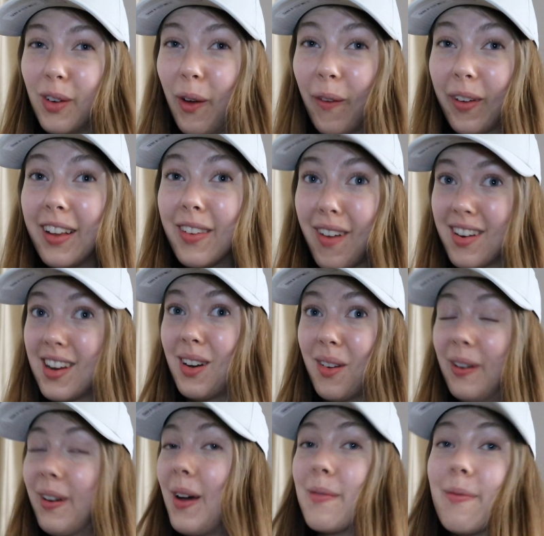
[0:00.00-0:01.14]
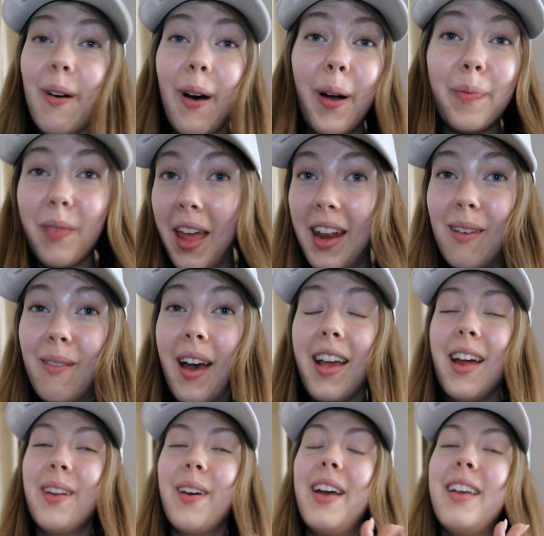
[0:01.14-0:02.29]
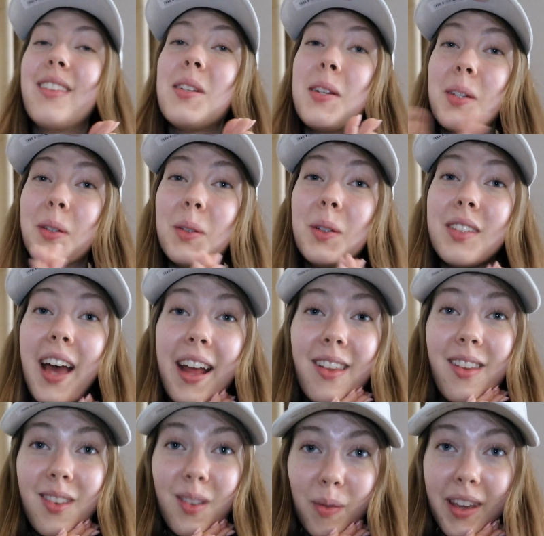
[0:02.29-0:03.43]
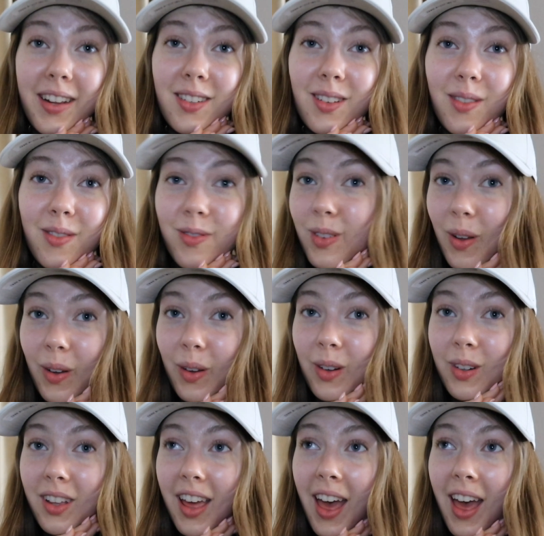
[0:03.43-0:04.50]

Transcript: vlog is very long. But anyway, a nice short and sweet vlog.